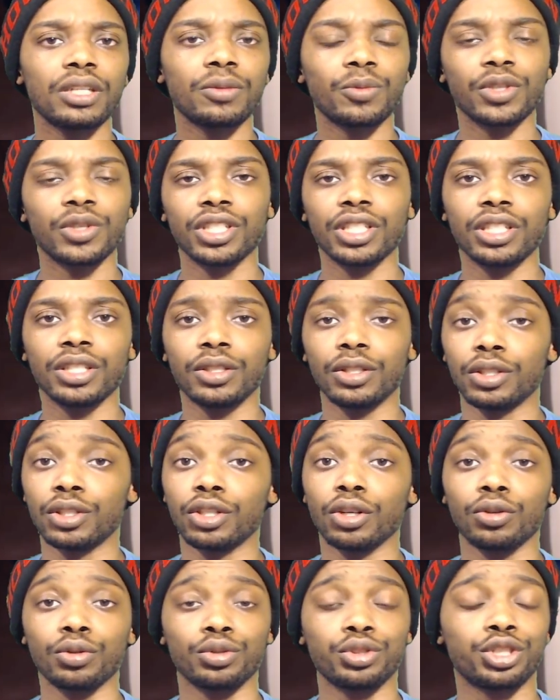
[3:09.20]
where he
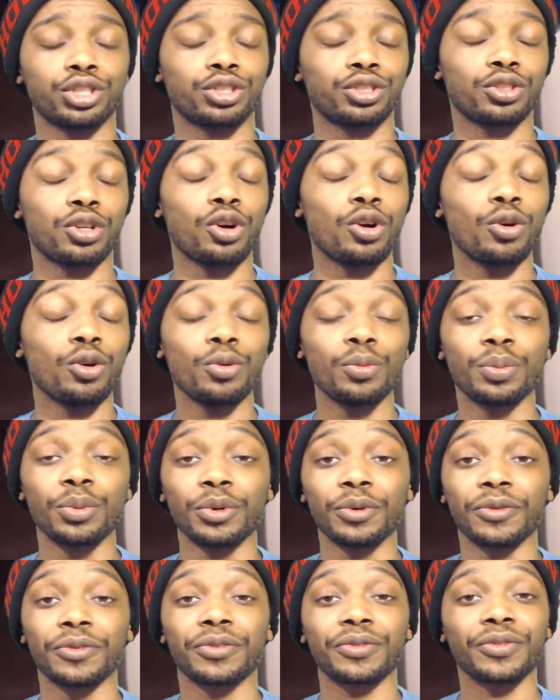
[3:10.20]
goes
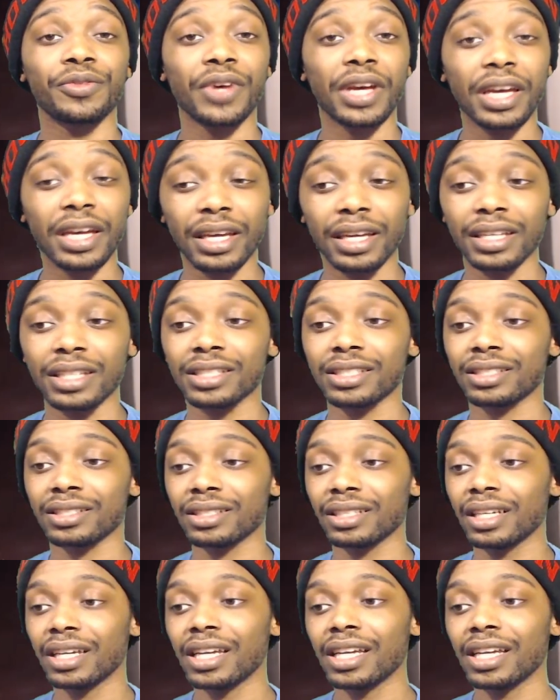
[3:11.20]
super fast.